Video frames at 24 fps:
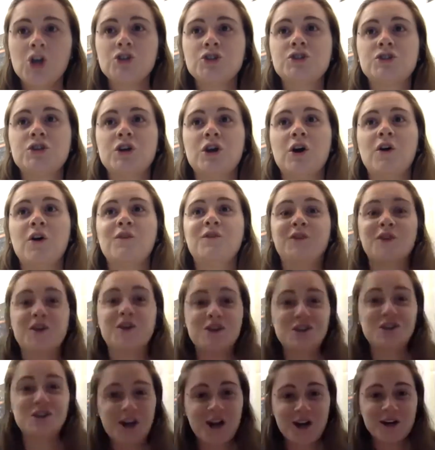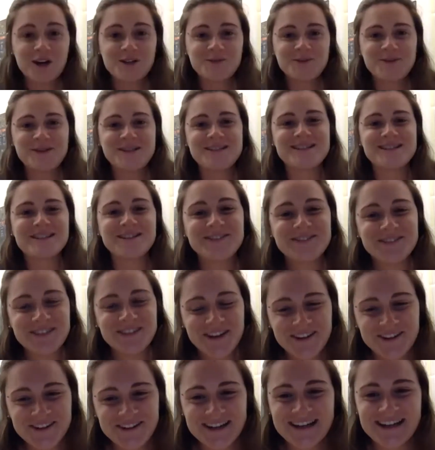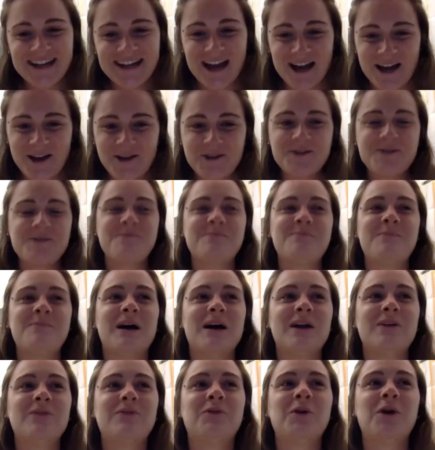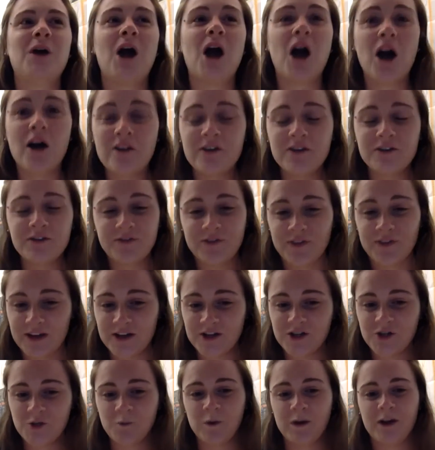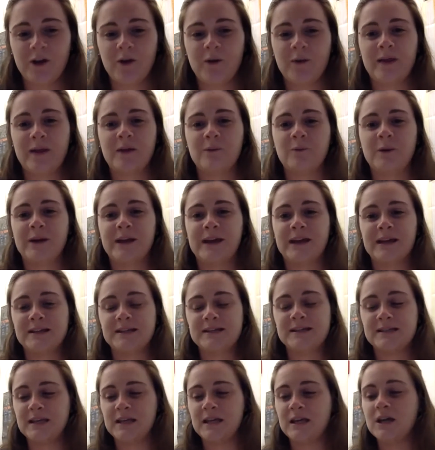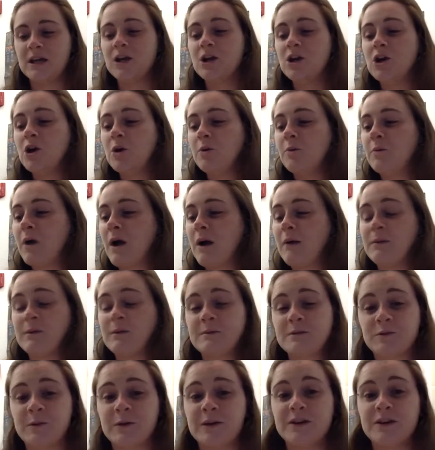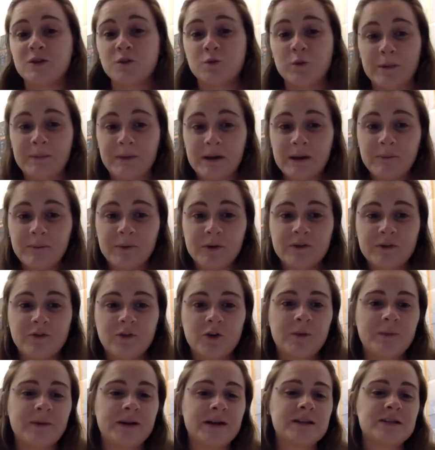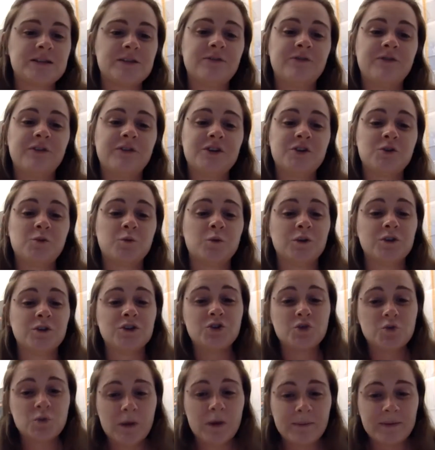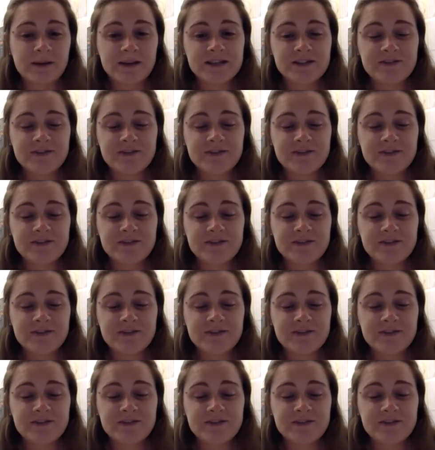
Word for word: So for sharks, we're still figuring it out, but for other fish, we know that we can see problems with swimming performance. A fish won't swim as